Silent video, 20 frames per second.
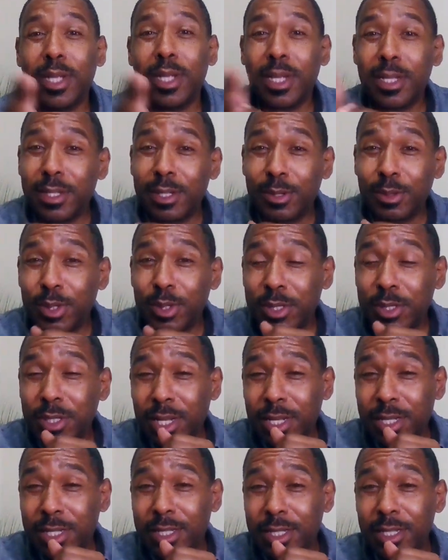that there was
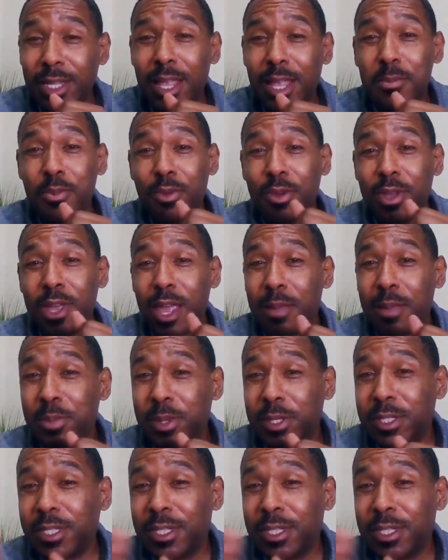like slavery had been